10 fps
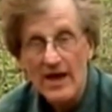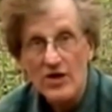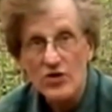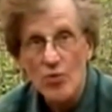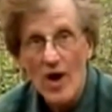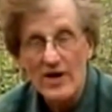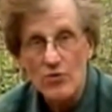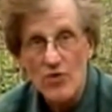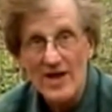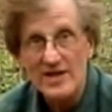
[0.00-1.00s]
You want a
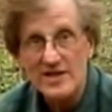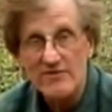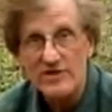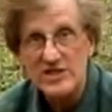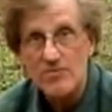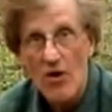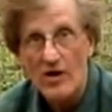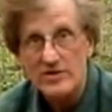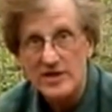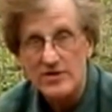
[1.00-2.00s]
relatively small
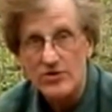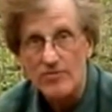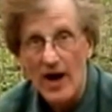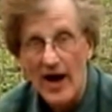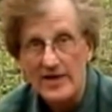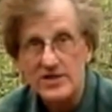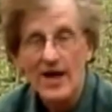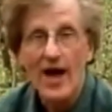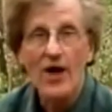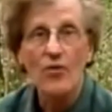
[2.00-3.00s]
tinder box.
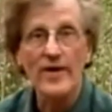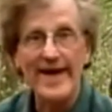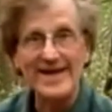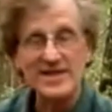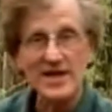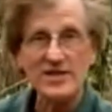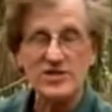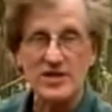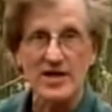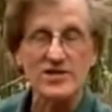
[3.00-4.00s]
When I teach
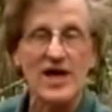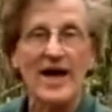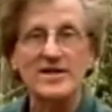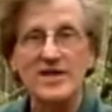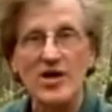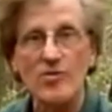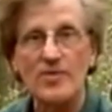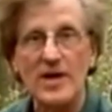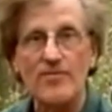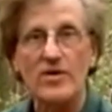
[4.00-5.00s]
this, I tell
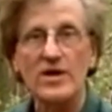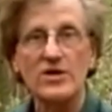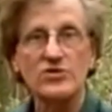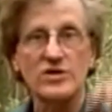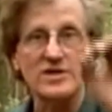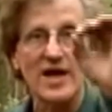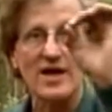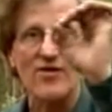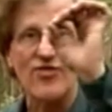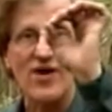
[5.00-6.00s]
people to take a
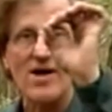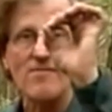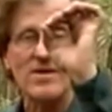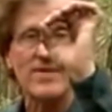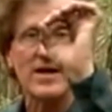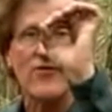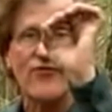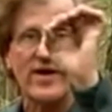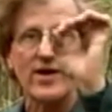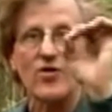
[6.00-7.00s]
thumb and middle
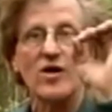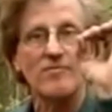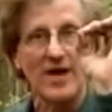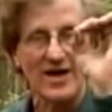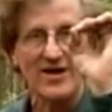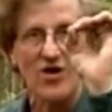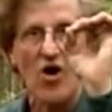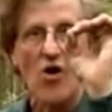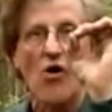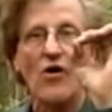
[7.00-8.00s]
finger and make an
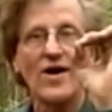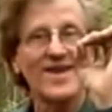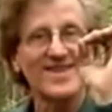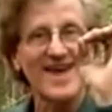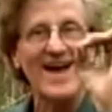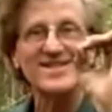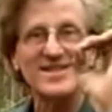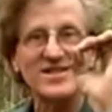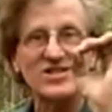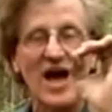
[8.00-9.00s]
O. That's the
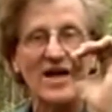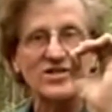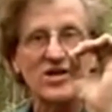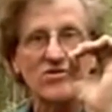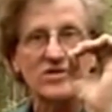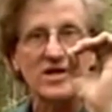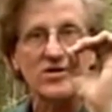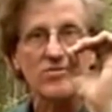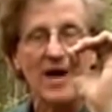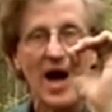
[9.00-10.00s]
size of your tinder
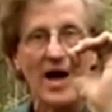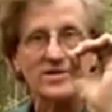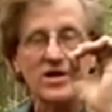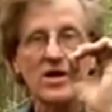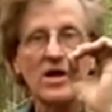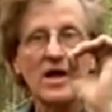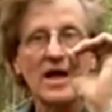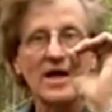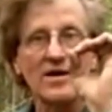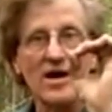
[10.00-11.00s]
box.
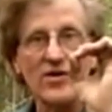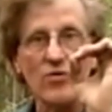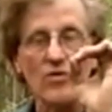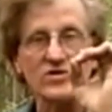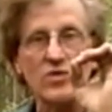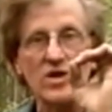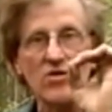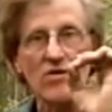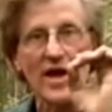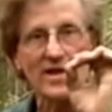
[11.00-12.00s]
In other words, when you
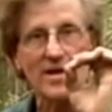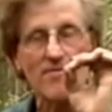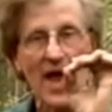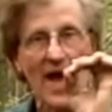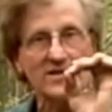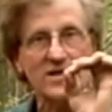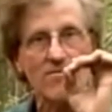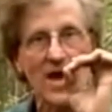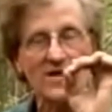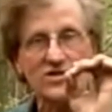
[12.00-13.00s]
light the match
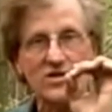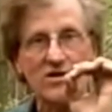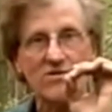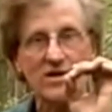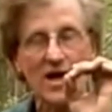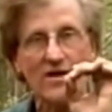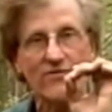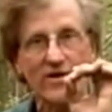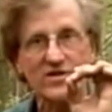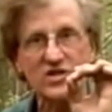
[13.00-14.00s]
is going to ignite a
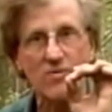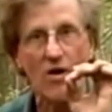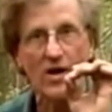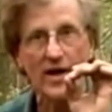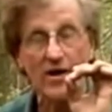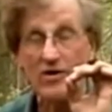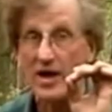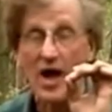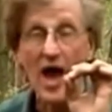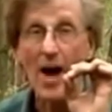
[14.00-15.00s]
very small area,
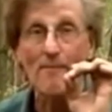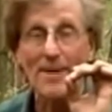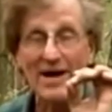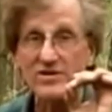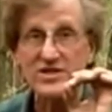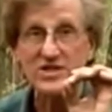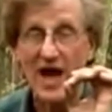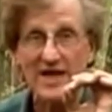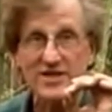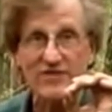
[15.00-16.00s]
about the
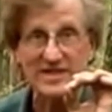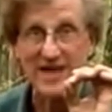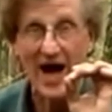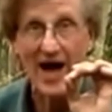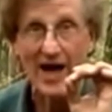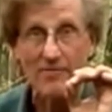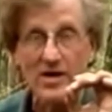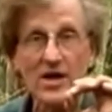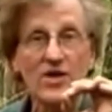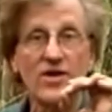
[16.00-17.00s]
size of a dime.
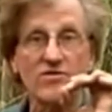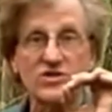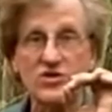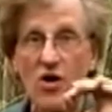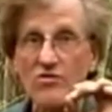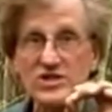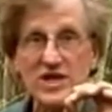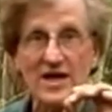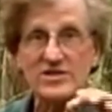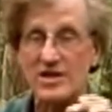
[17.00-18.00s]
There's no
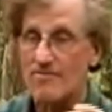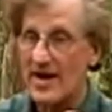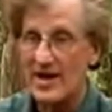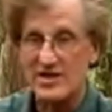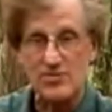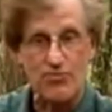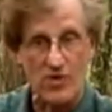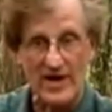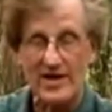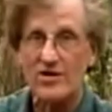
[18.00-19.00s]
sense in
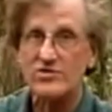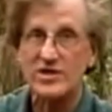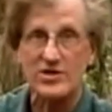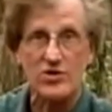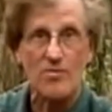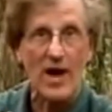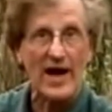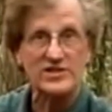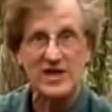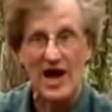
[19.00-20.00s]
spreading your tinder
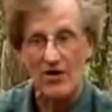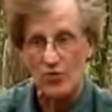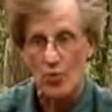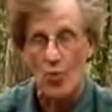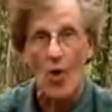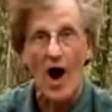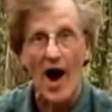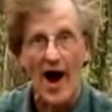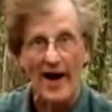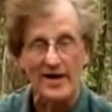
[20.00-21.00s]
box out
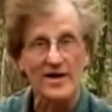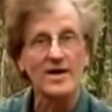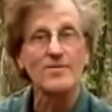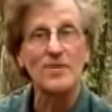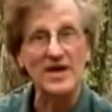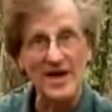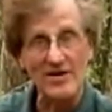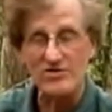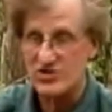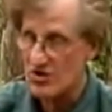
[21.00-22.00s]
wide.
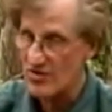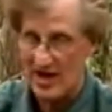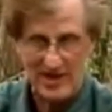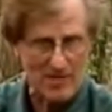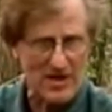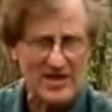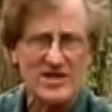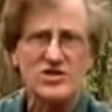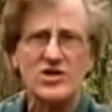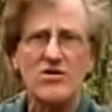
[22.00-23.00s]
Beginners do that. They make these
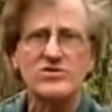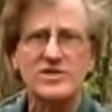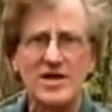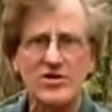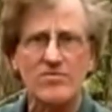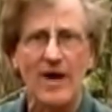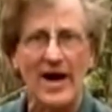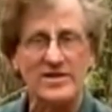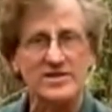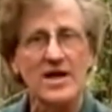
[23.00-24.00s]
huge tinder
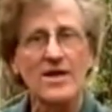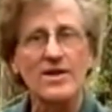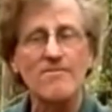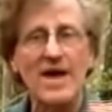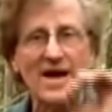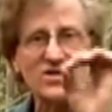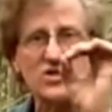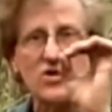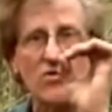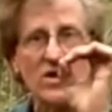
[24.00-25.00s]
boxes. The match is
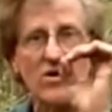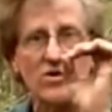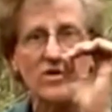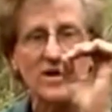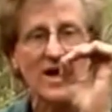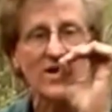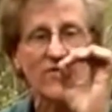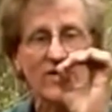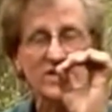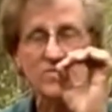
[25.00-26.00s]
only going to ignite a
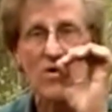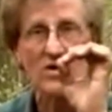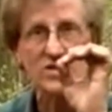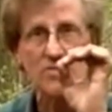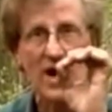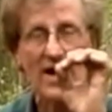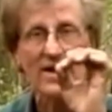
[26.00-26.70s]
very small spot.